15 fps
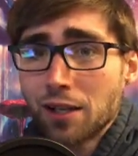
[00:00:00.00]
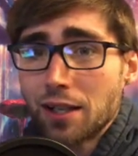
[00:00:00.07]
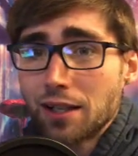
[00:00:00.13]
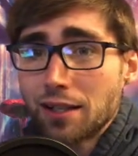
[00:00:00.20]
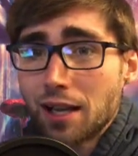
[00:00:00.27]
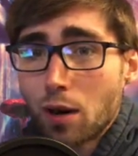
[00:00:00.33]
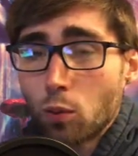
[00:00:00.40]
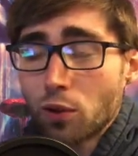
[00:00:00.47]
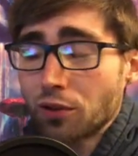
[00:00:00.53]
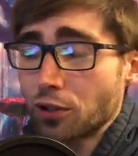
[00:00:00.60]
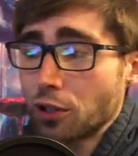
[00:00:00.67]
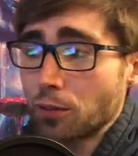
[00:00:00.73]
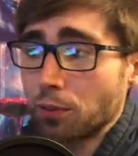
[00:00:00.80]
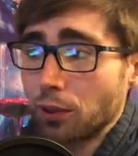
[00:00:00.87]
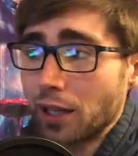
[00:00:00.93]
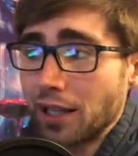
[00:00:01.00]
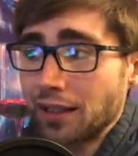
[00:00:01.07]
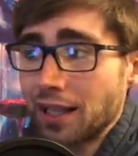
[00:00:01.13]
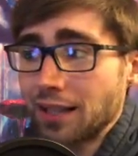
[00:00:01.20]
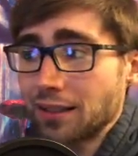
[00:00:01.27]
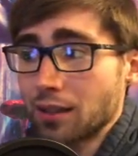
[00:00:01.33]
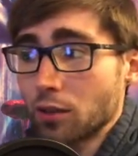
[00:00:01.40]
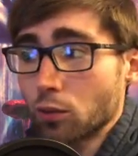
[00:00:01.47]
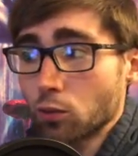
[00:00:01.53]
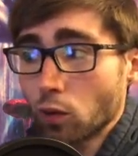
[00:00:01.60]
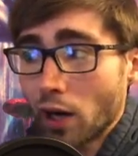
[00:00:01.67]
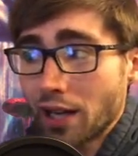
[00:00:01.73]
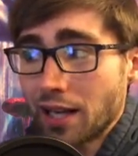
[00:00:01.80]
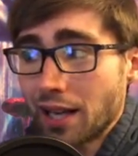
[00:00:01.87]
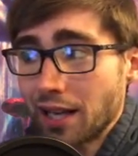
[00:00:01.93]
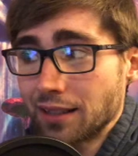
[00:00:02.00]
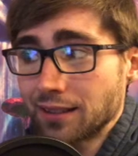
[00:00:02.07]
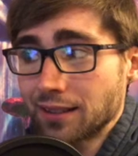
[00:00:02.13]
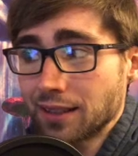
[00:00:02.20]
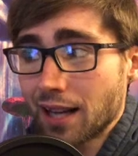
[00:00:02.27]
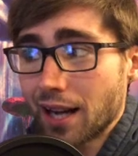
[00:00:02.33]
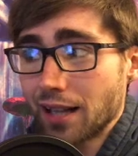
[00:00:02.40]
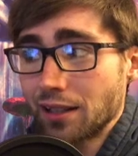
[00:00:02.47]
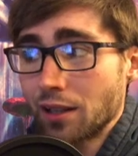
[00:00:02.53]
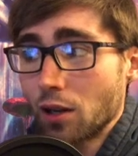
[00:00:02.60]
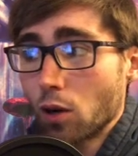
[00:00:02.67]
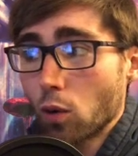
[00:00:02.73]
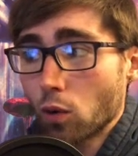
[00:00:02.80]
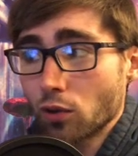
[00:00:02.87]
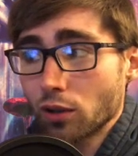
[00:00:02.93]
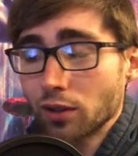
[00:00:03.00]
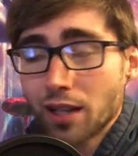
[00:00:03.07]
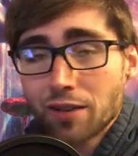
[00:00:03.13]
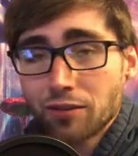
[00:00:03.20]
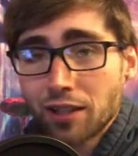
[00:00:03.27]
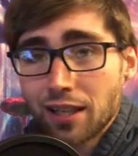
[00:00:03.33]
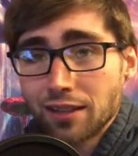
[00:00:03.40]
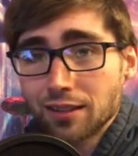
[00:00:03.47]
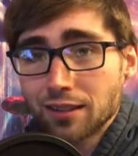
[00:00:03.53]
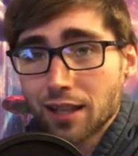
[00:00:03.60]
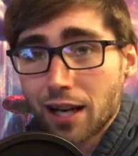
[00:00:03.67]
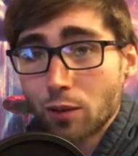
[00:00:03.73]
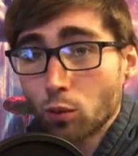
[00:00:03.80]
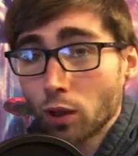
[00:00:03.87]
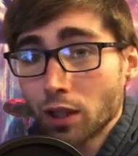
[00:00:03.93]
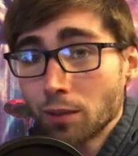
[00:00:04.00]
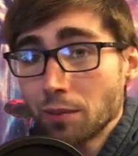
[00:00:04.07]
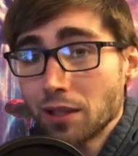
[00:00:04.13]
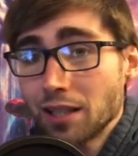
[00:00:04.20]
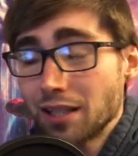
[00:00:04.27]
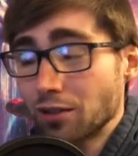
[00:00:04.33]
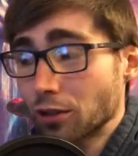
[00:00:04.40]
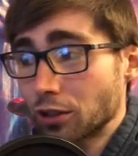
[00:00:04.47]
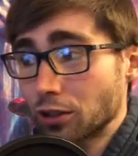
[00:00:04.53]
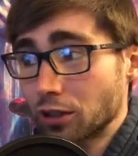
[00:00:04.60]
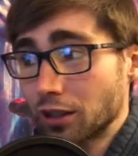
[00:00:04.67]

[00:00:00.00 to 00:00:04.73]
Now, whether you're playing that to the right-hand side or the left-hand side, we're going to be either,